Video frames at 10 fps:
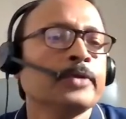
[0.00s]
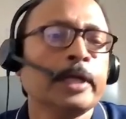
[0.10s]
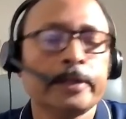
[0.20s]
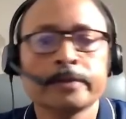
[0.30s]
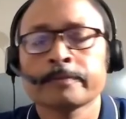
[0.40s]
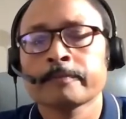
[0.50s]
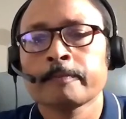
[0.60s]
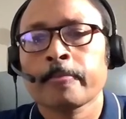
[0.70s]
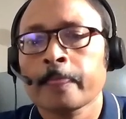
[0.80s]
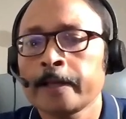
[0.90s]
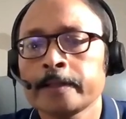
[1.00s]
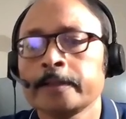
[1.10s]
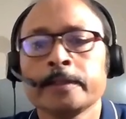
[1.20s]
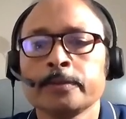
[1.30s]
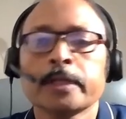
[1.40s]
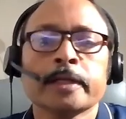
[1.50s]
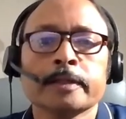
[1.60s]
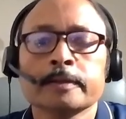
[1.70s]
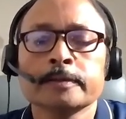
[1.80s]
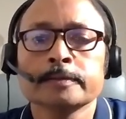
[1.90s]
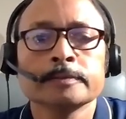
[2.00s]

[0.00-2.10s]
field, and then you can